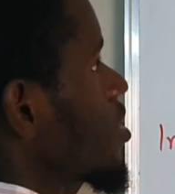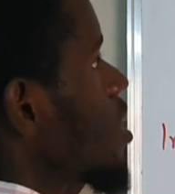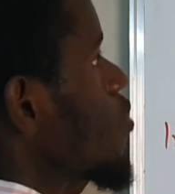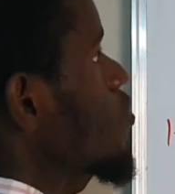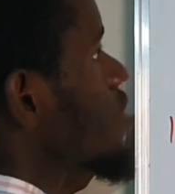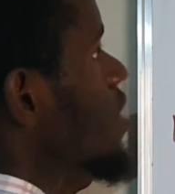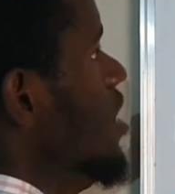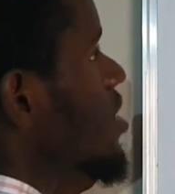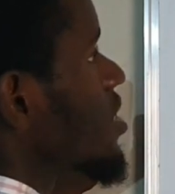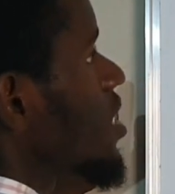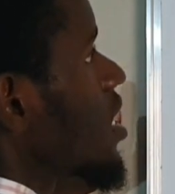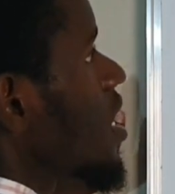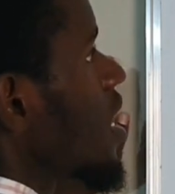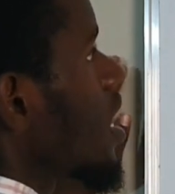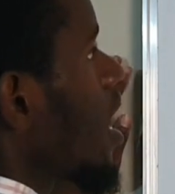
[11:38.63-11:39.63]
Here you see that
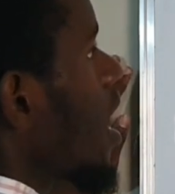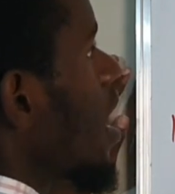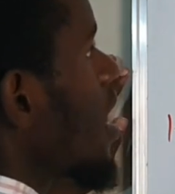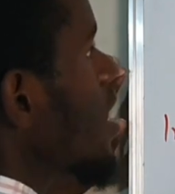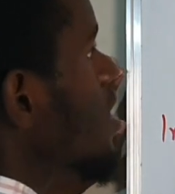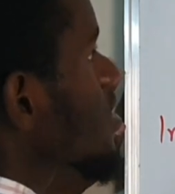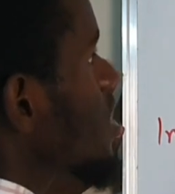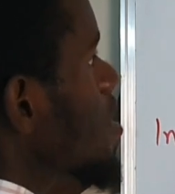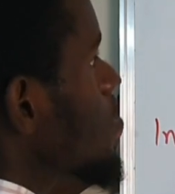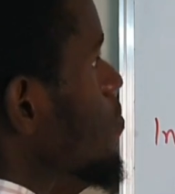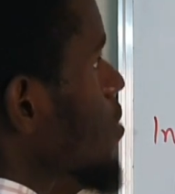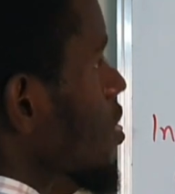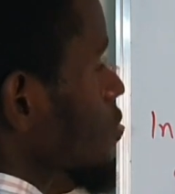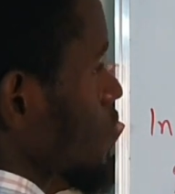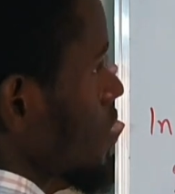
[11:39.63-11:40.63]

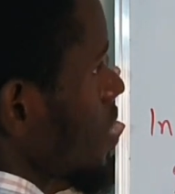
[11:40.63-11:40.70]
xn plus